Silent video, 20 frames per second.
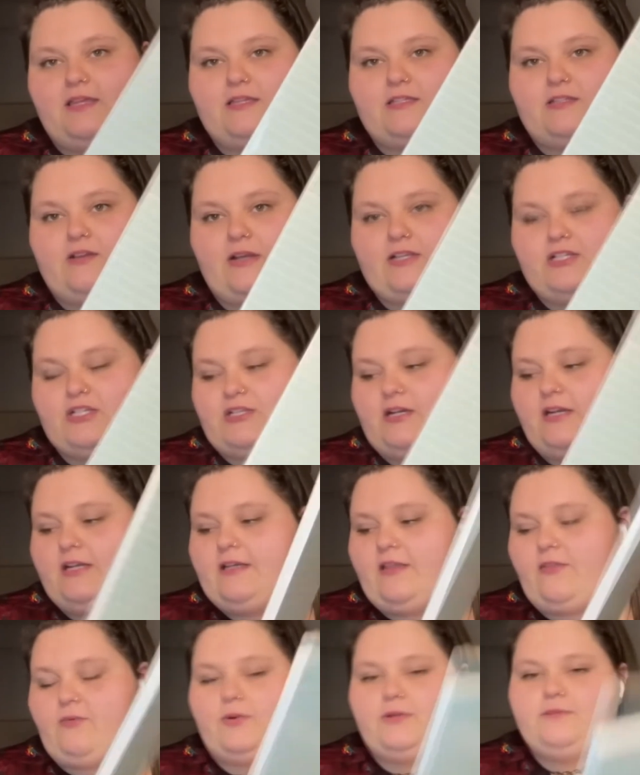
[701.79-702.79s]
So I just got
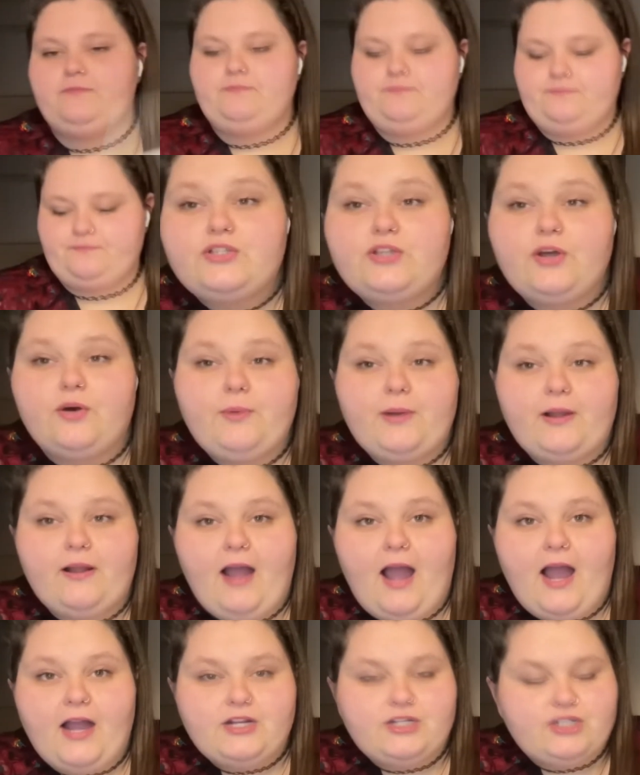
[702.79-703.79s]
another one. So we're
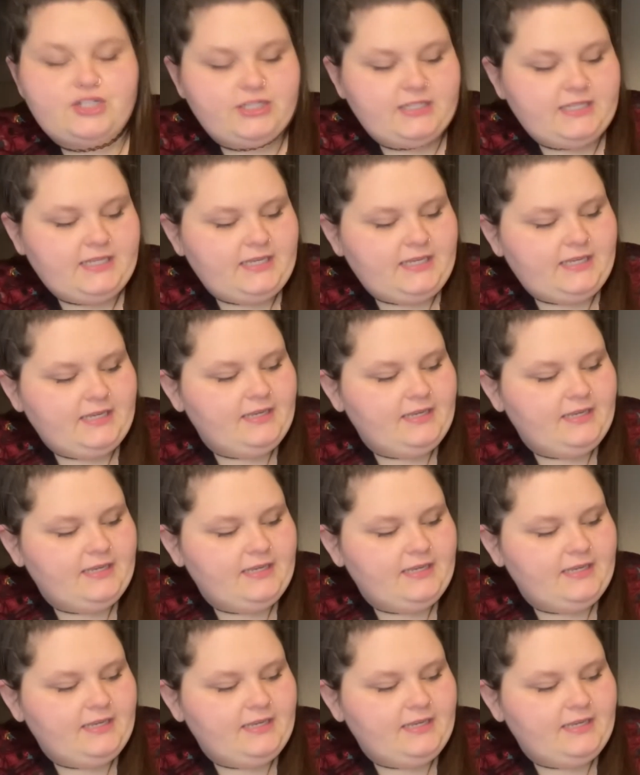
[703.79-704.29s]
actually